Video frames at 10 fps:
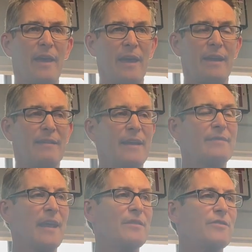and that
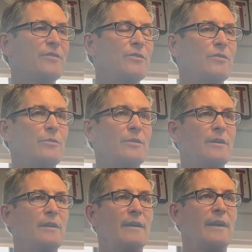tends to
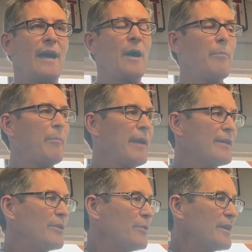help
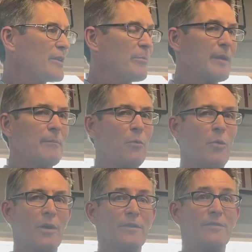make you a little bit
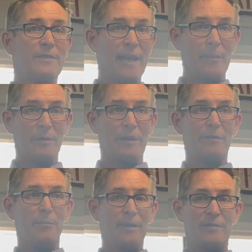more stable of a
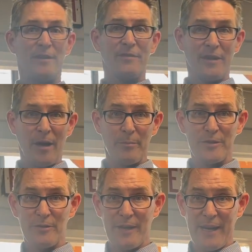business. It helps
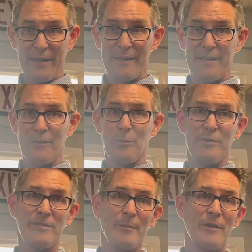you kind of deal with
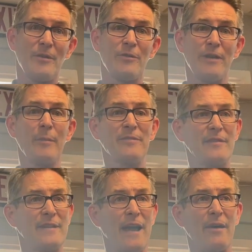some of those ups
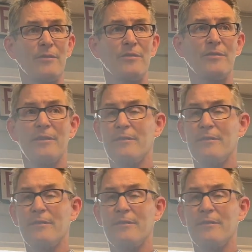and downs